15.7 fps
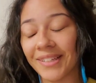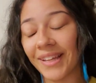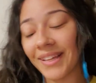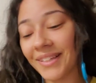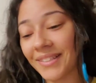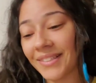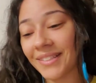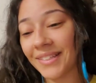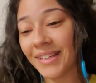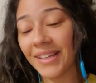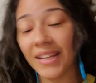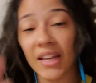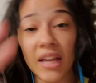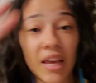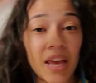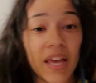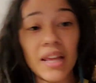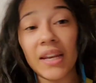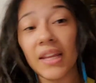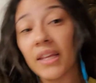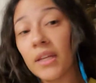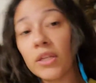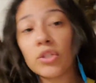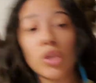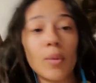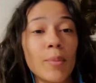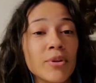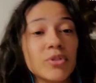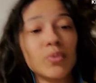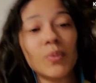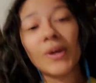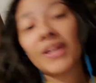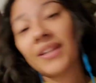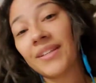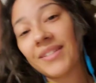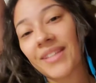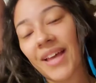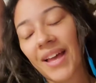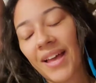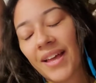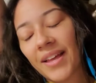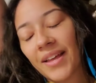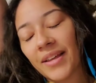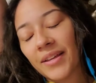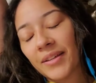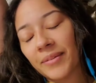next. And it is almost wedding time.